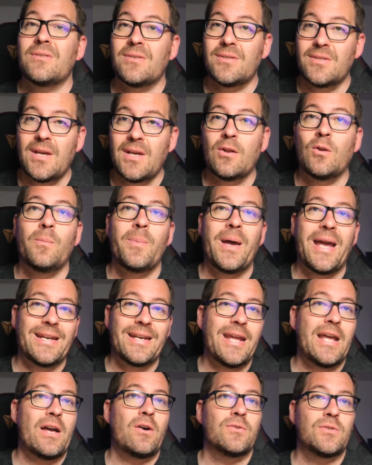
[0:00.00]
settle back
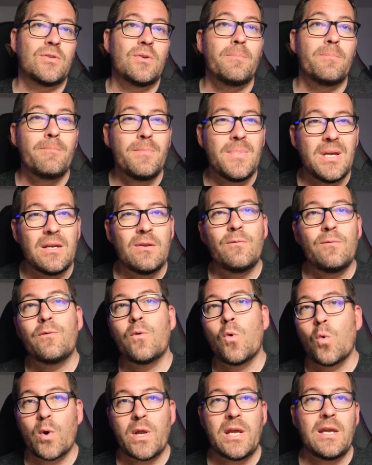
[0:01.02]
down to mid
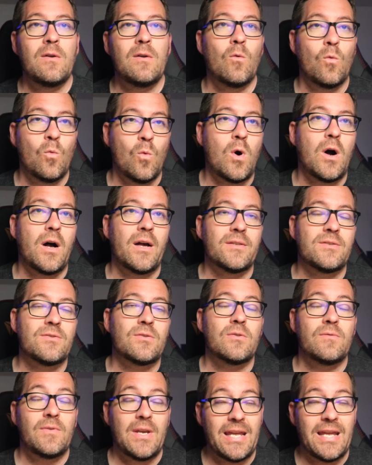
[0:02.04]
40
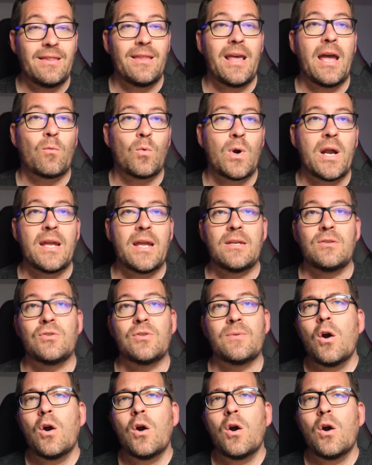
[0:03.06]
watts in that range.